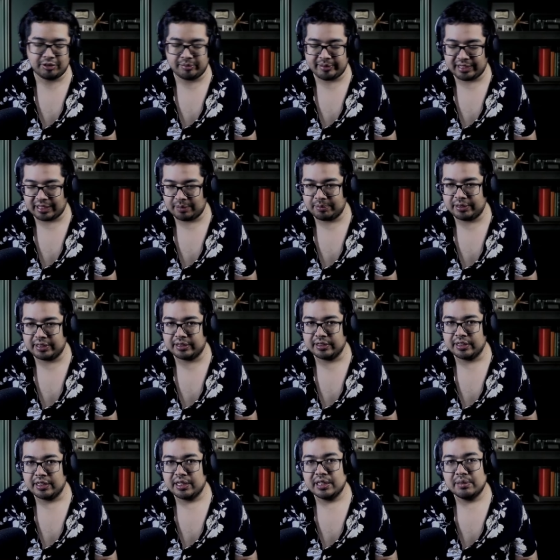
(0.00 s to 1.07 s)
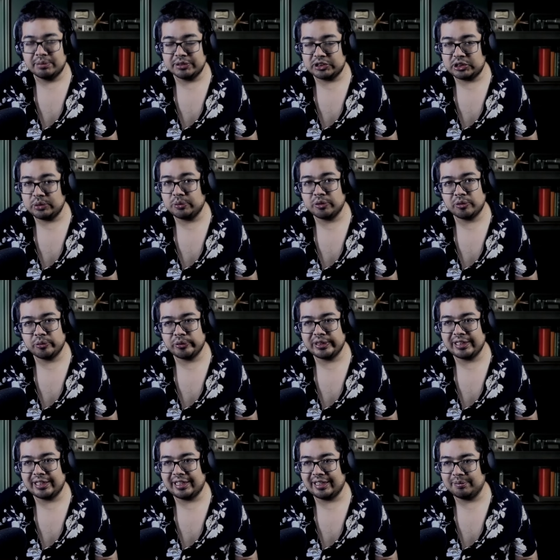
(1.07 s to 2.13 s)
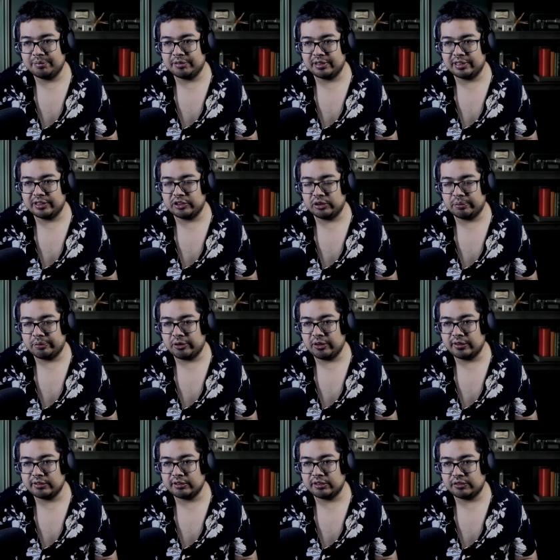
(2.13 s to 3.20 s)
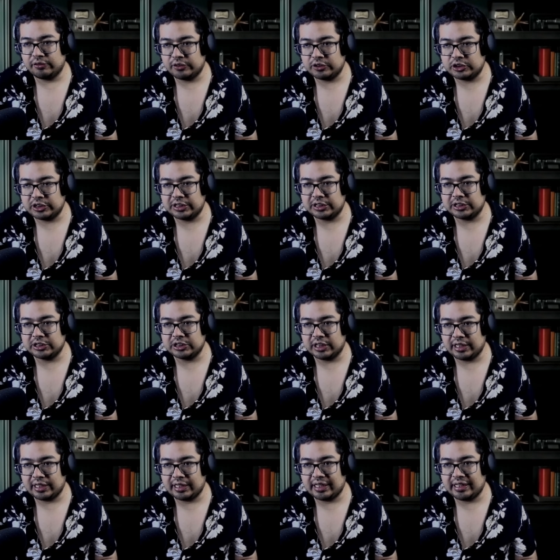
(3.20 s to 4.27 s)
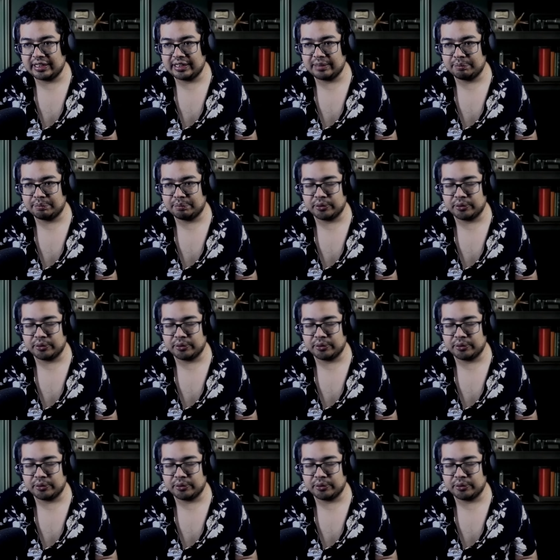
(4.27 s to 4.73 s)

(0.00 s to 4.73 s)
that's been happening, but you will relapse in your progress for change at any